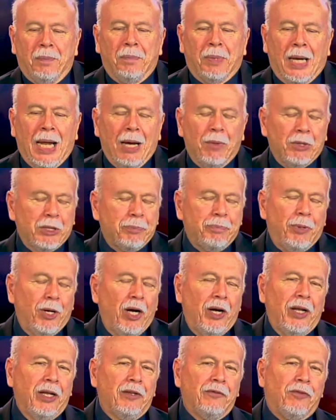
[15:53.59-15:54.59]
But I was
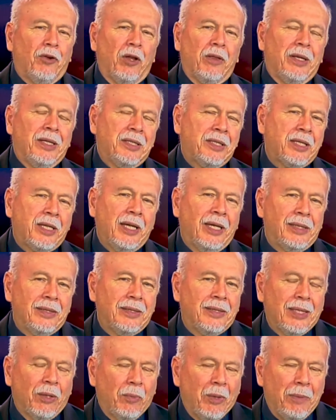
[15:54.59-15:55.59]
burdened for these
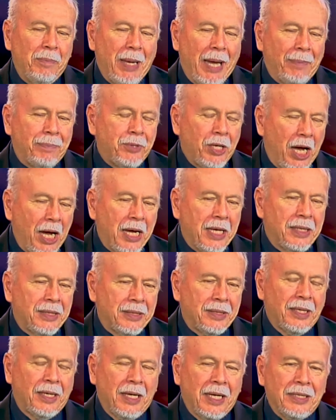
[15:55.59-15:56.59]
kids that we
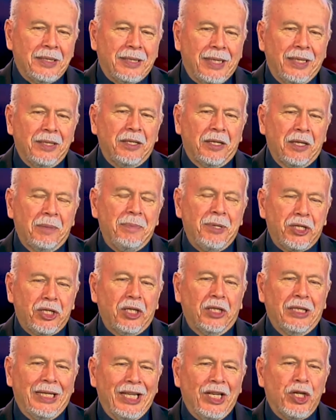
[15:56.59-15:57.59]
baptized, and I said to the
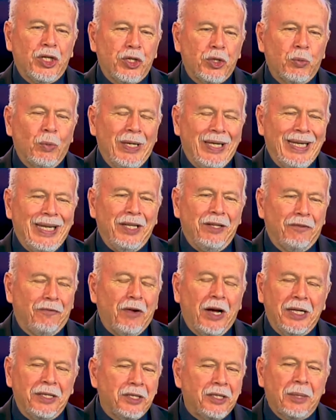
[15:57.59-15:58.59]
mission leaders, we need to
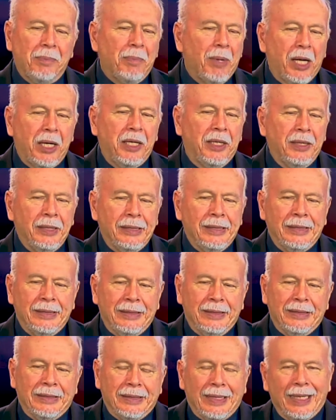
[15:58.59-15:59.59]
find some money
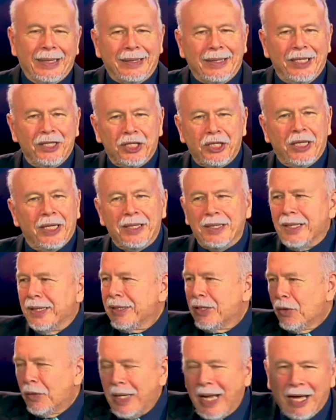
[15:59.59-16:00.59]
and get these kids
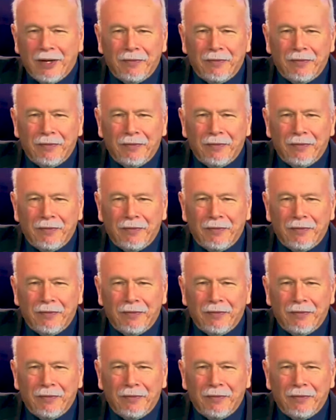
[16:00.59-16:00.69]
into an